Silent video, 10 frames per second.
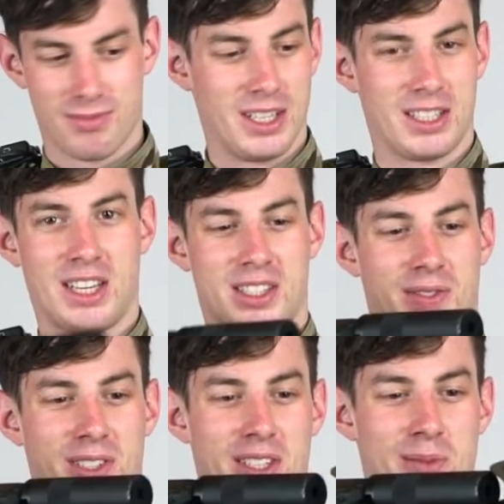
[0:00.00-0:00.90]
It doesn't
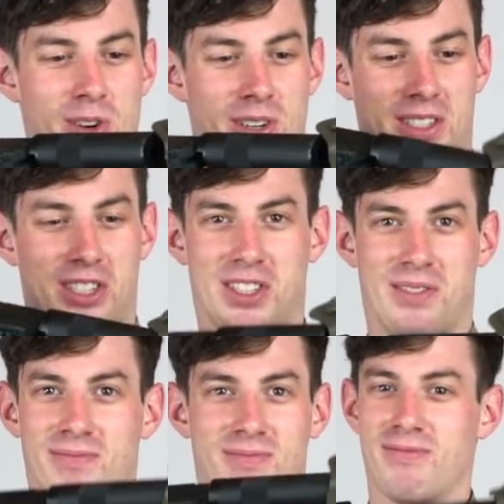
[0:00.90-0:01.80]
fit anymore. It's just,
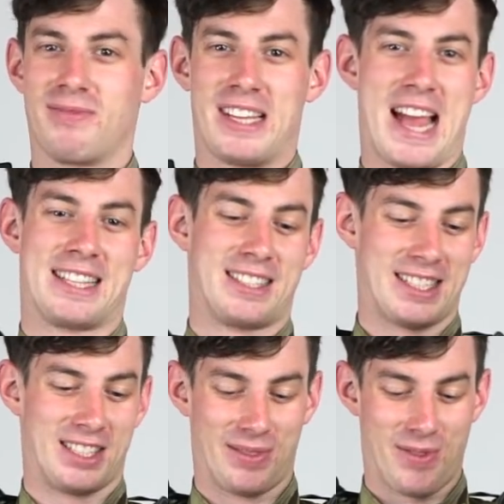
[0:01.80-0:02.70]

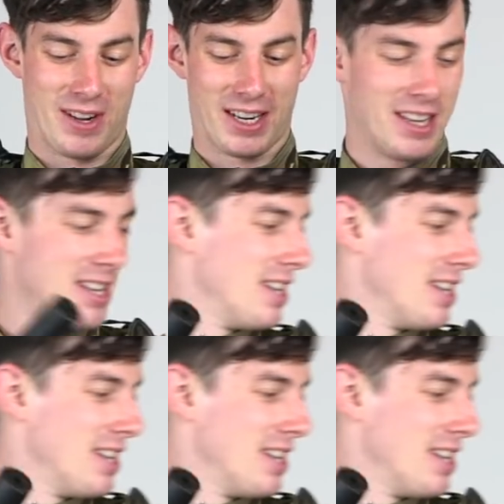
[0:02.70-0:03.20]
that's not working.